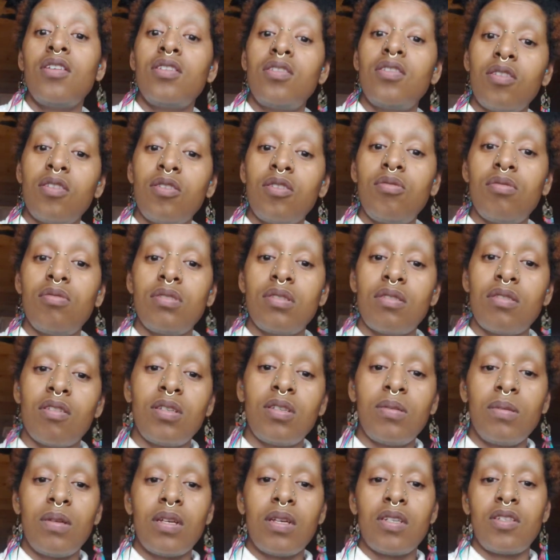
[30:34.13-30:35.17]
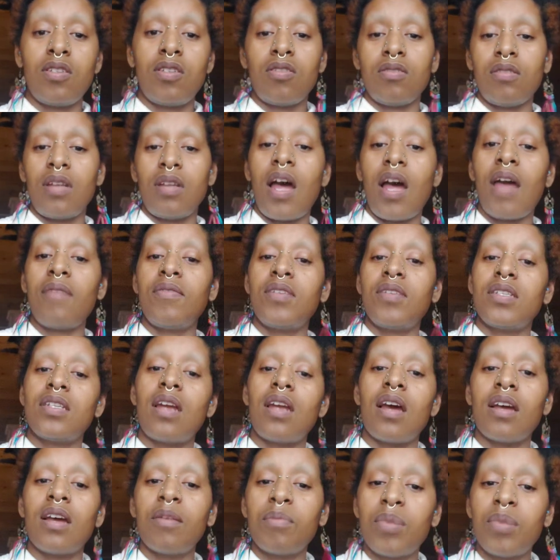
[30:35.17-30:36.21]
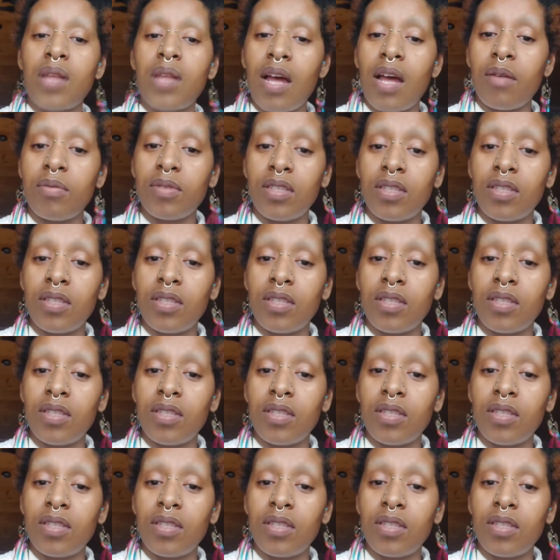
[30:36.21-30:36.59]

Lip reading: search results because your live does not comply